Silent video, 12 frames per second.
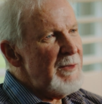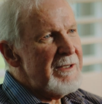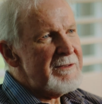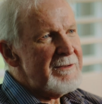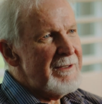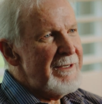
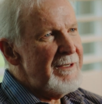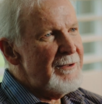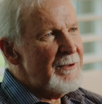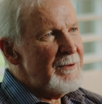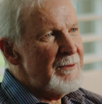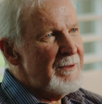months
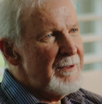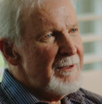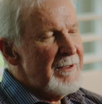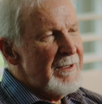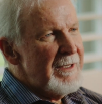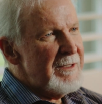later,
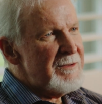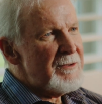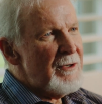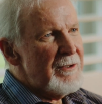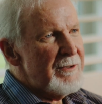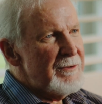it
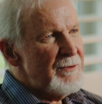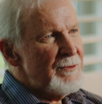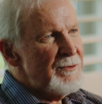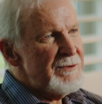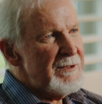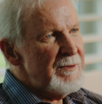started
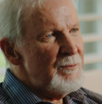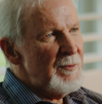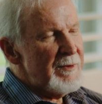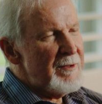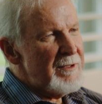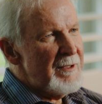oozing
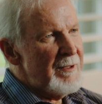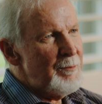with